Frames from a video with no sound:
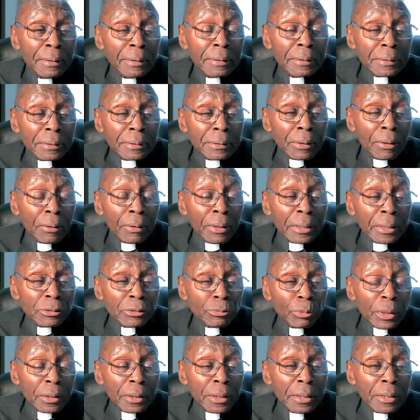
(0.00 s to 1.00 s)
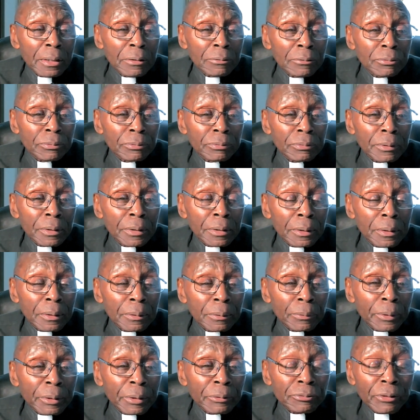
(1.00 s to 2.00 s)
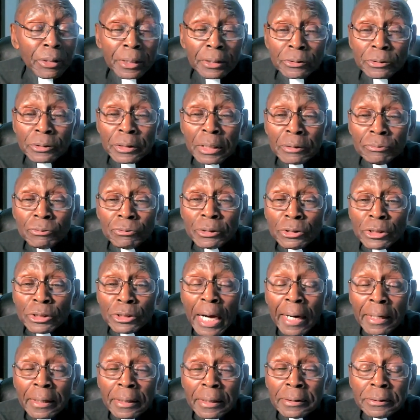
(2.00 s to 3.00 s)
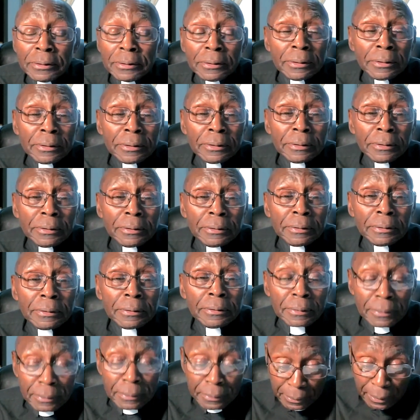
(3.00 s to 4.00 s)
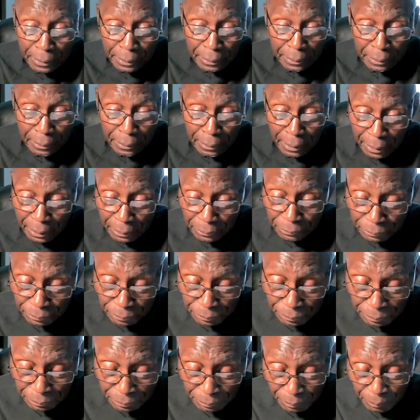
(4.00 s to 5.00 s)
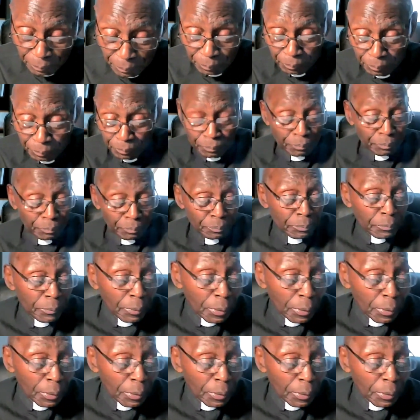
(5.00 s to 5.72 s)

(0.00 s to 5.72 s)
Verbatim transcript: you know, as we live, uh, we face different challenges in life. Mm-hmm.